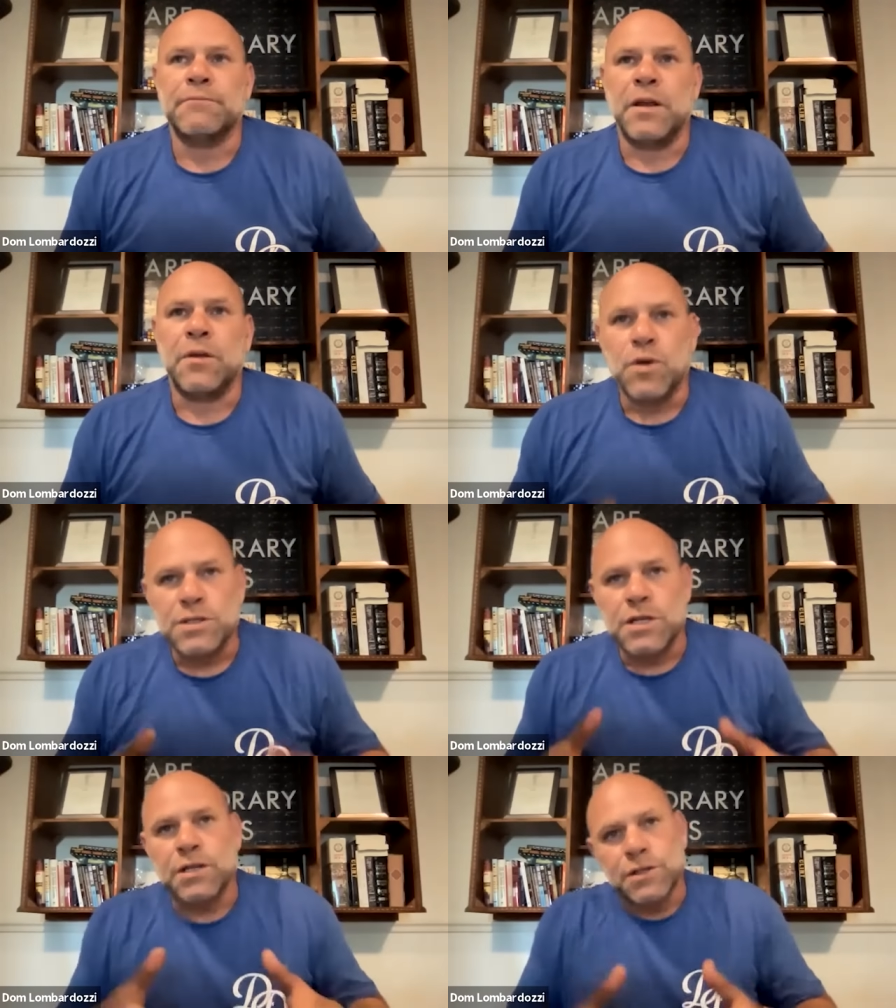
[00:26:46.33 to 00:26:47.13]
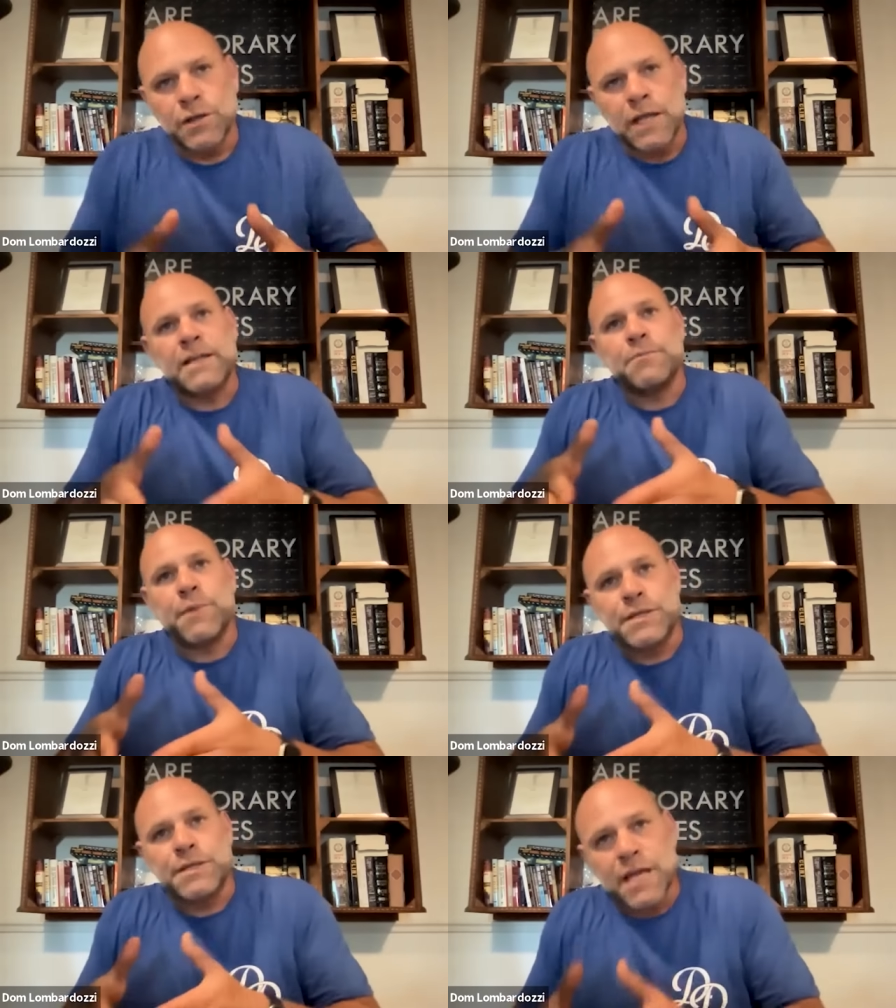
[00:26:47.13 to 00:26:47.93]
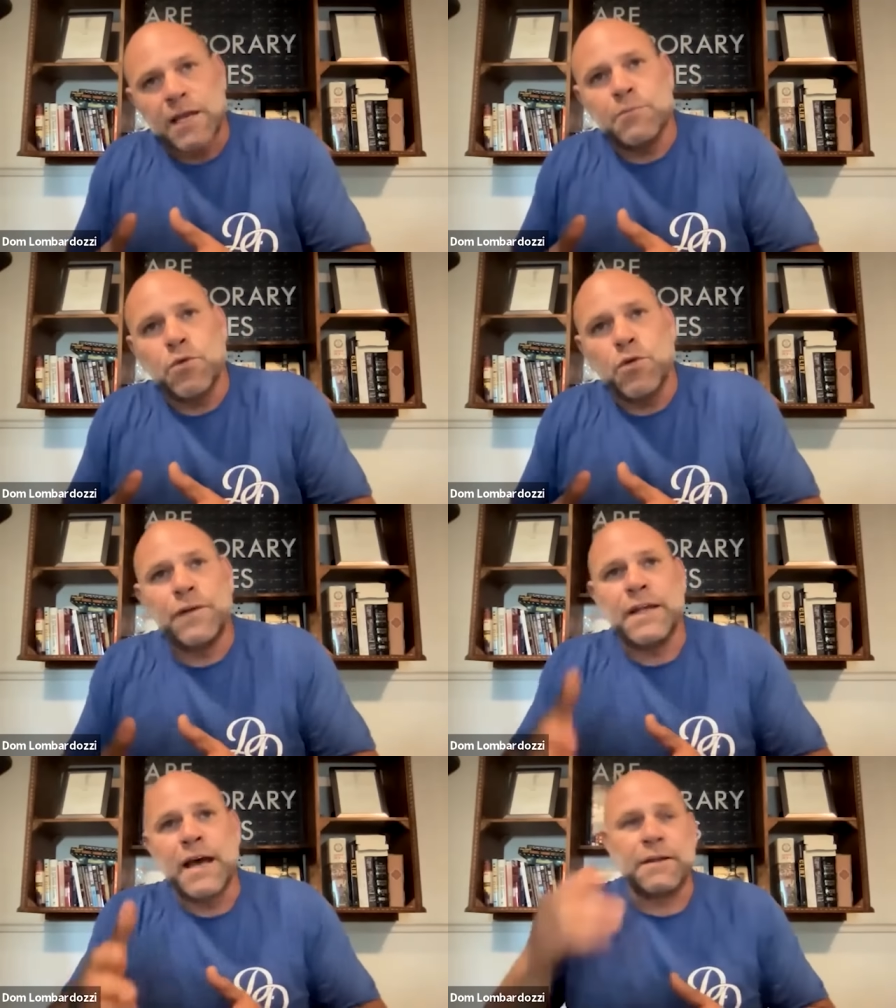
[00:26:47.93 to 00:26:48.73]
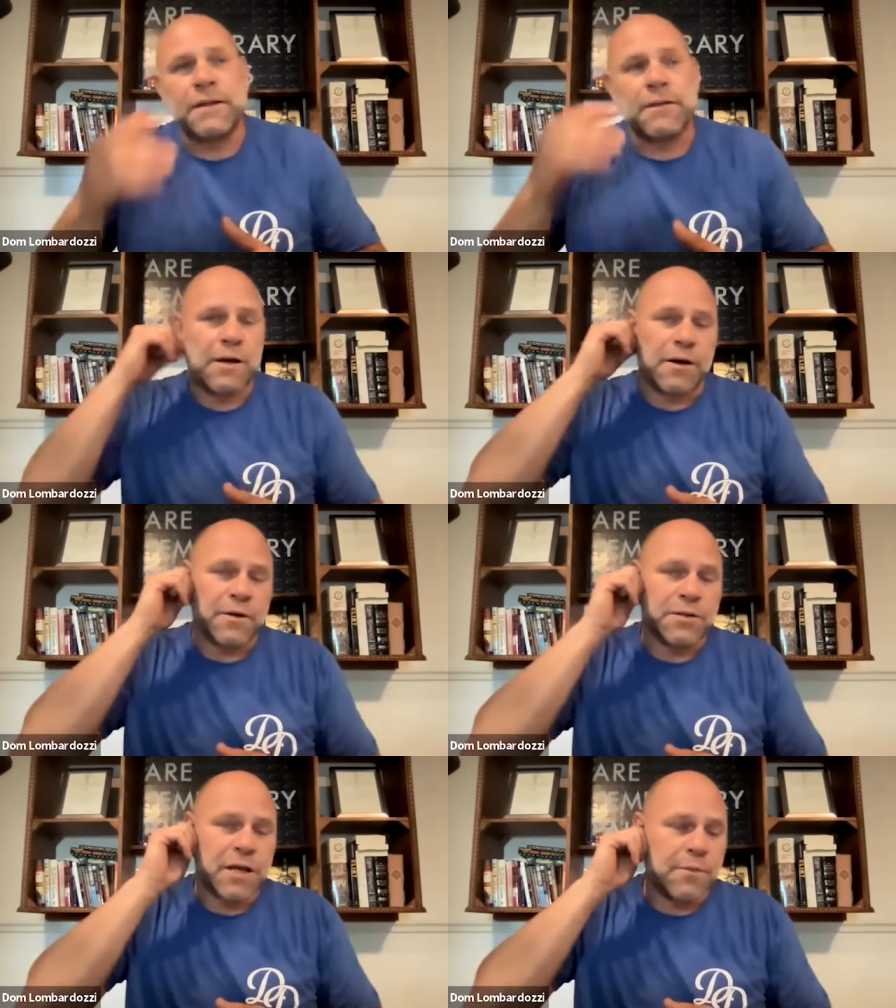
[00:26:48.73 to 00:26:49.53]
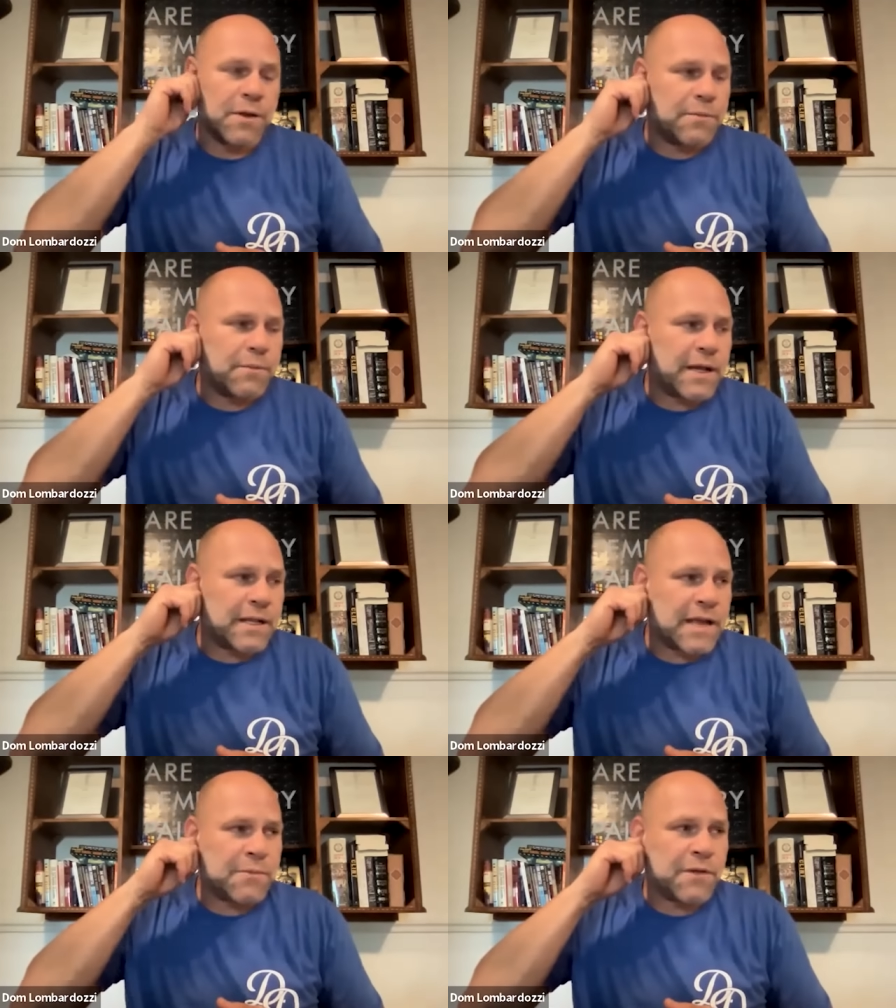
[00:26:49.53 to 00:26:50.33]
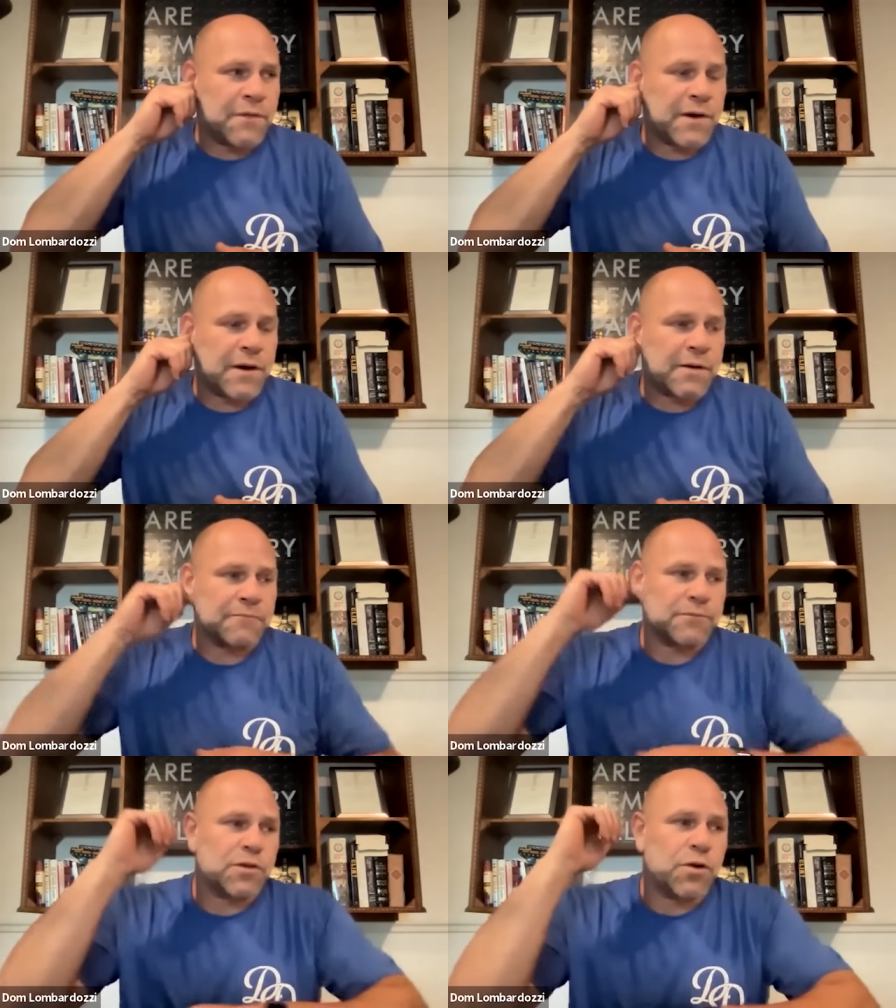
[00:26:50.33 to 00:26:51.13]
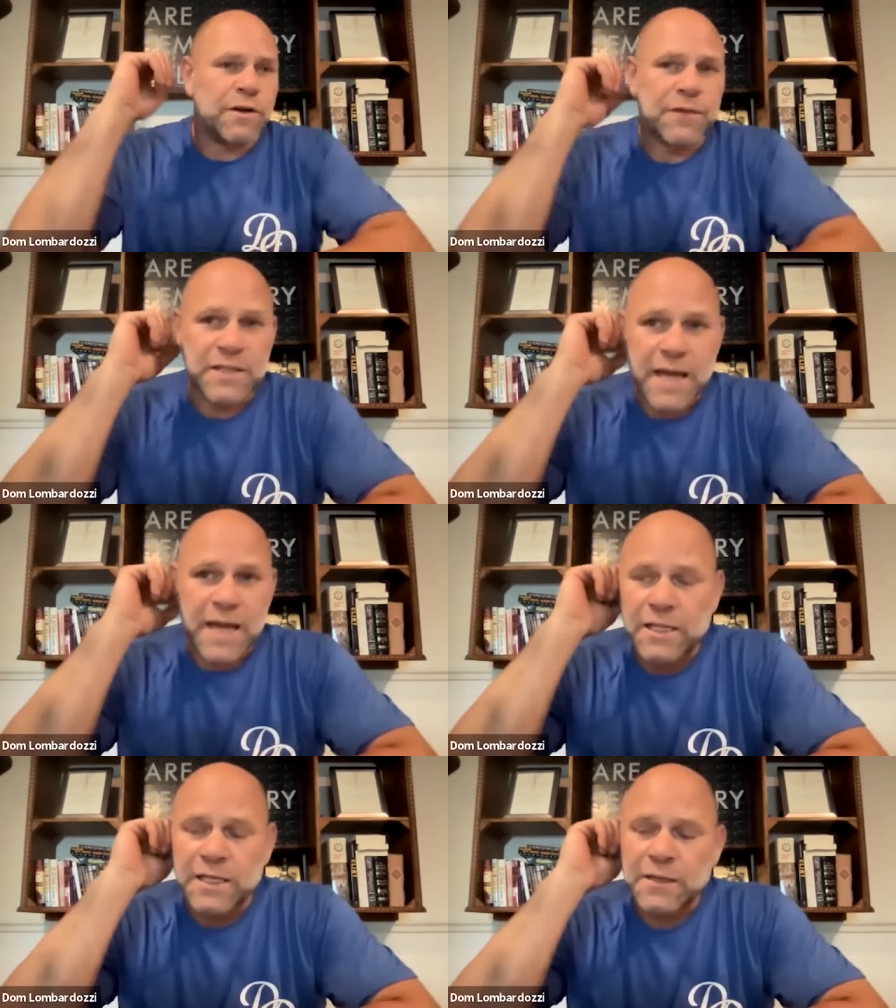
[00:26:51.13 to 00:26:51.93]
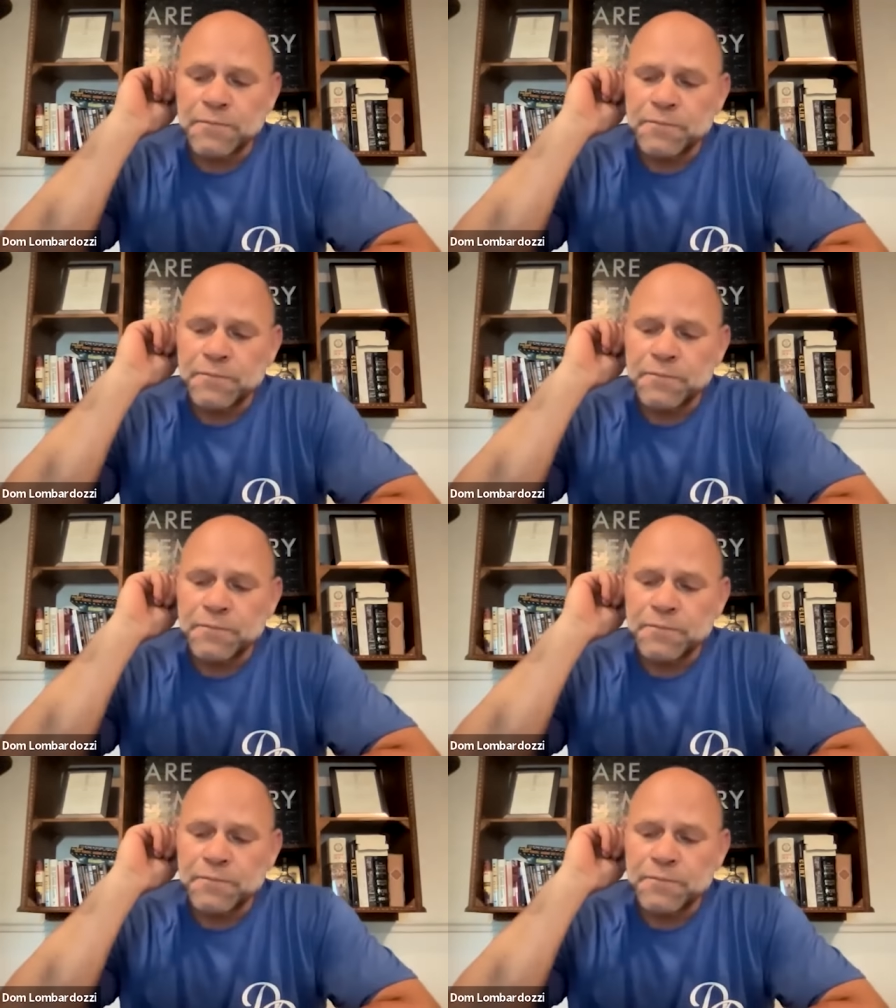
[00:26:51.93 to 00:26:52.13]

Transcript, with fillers: And it wasn't until I did my second movie that uh, a gentleman by the name of uh, Tony Vitale,